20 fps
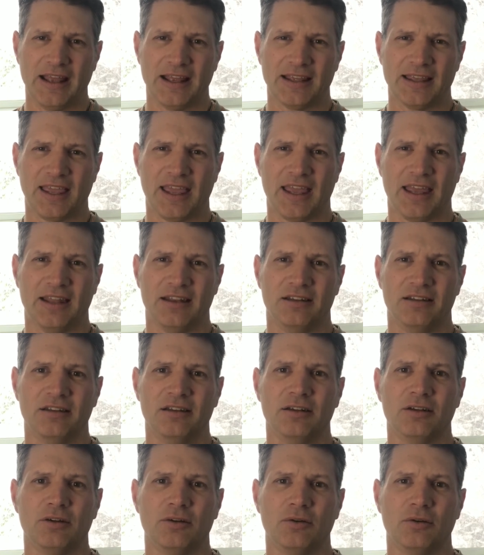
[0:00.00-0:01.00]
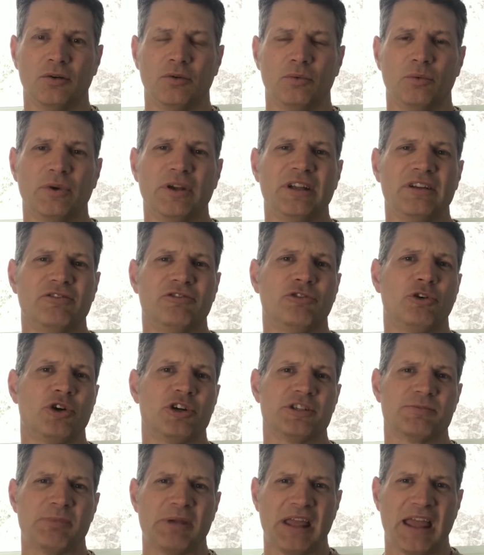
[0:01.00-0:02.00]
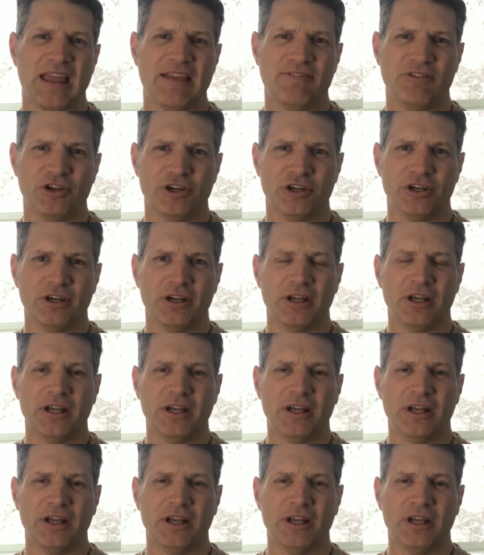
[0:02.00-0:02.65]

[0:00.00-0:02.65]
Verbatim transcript: can reinforce behavior,